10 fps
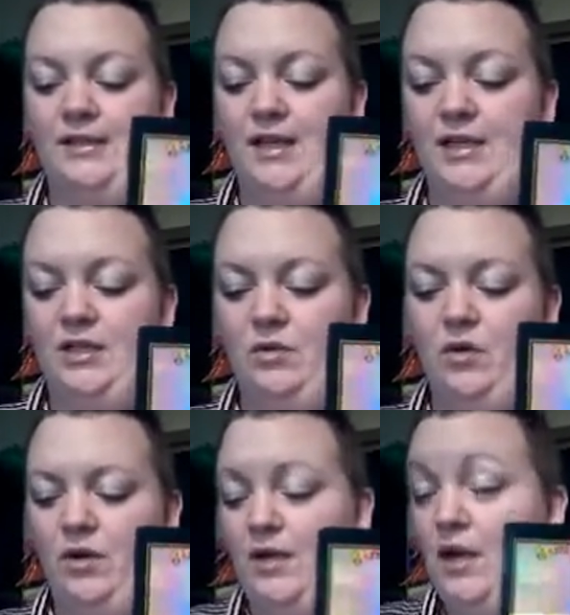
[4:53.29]
that you
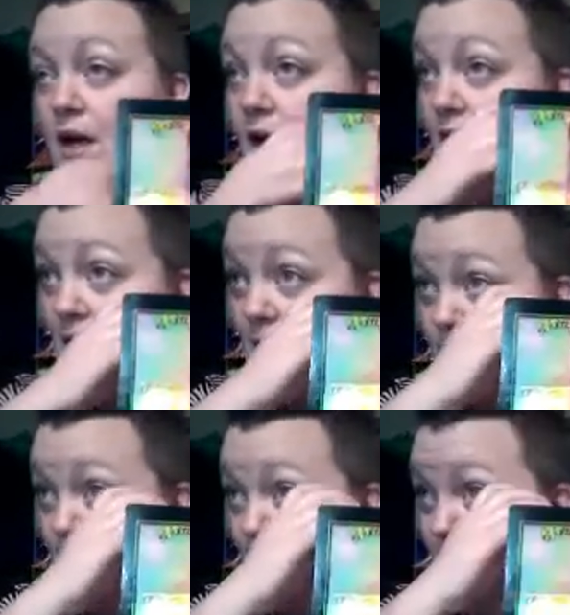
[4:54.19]
are not
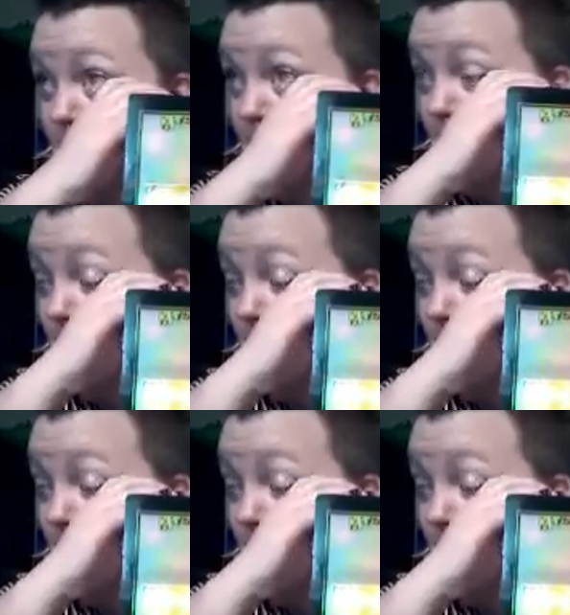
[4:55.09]
happy